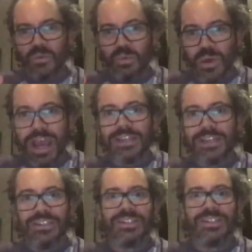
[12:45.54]
Where
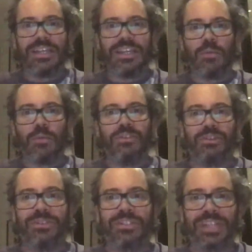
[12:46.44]
do you see the
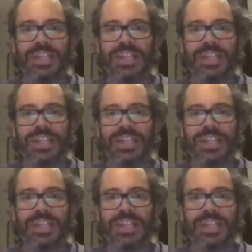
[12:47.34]
opportunity